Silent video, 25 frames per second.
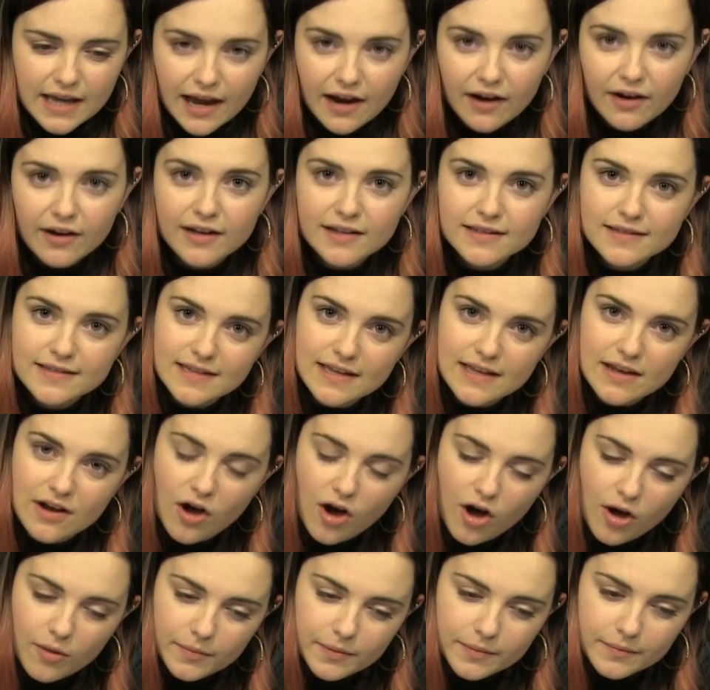carrots, and
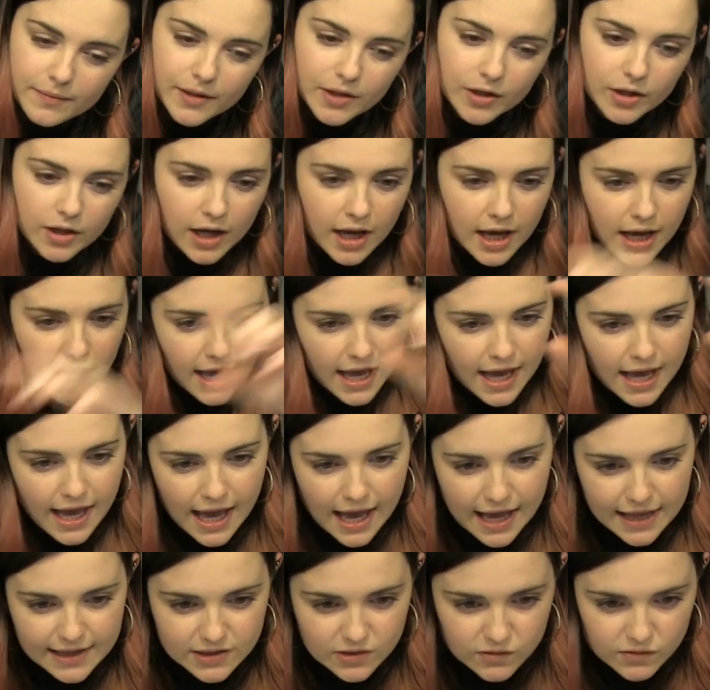almond milk.
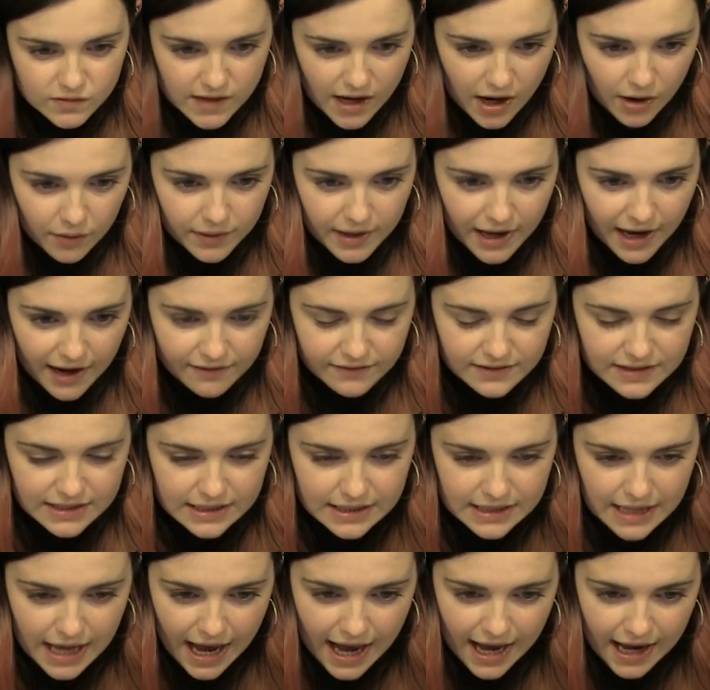And so now we have to
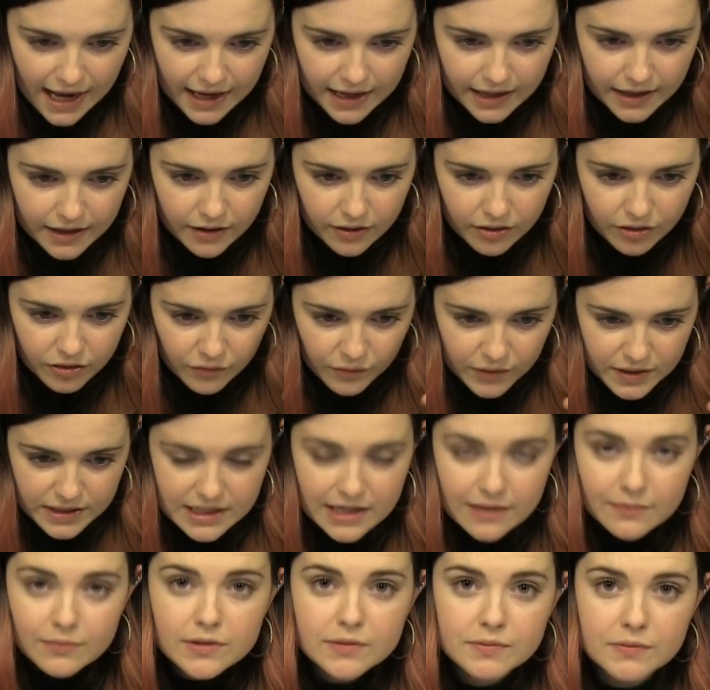add 3
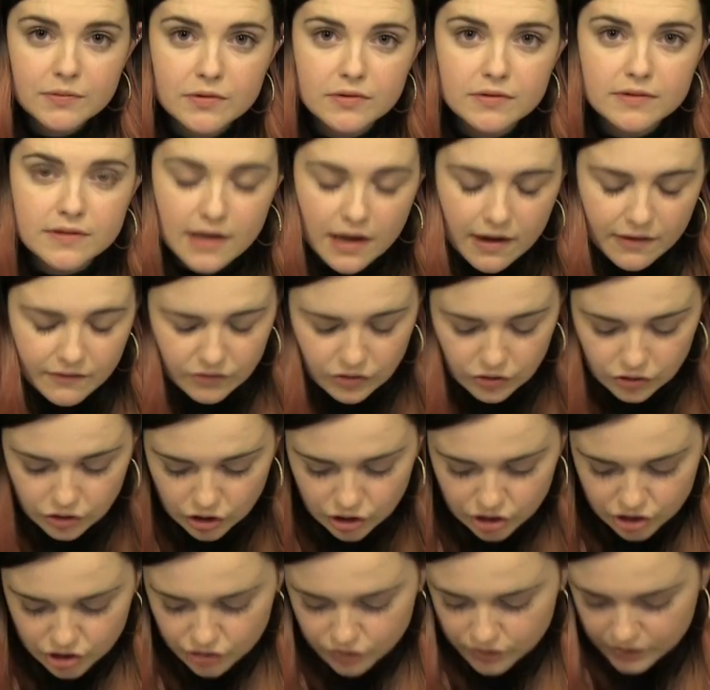tablespoons of
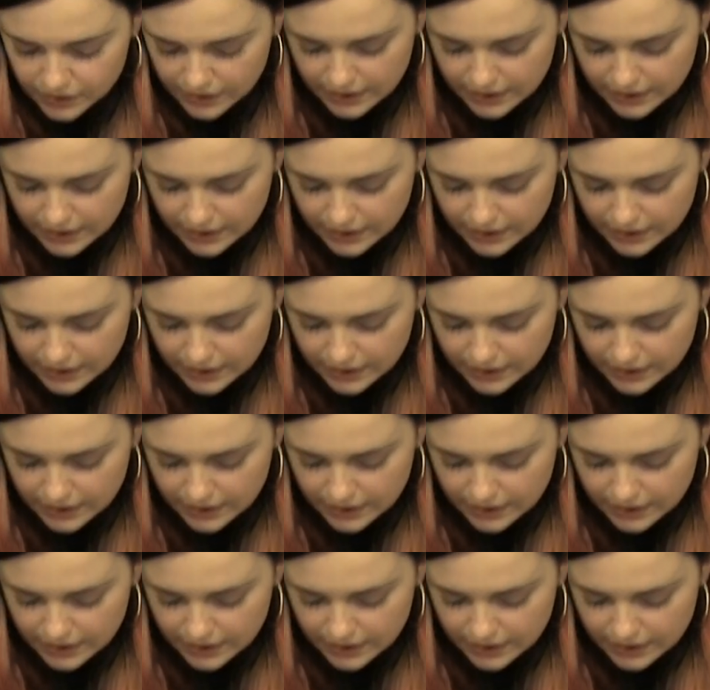nutritional